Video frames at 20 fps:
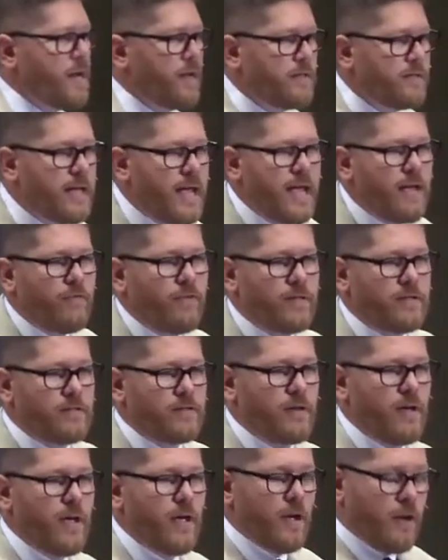on
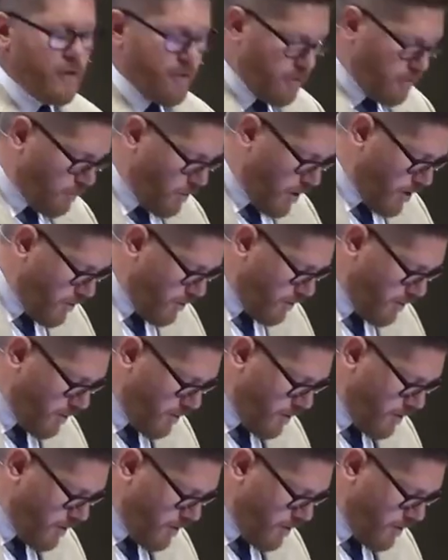David's throne.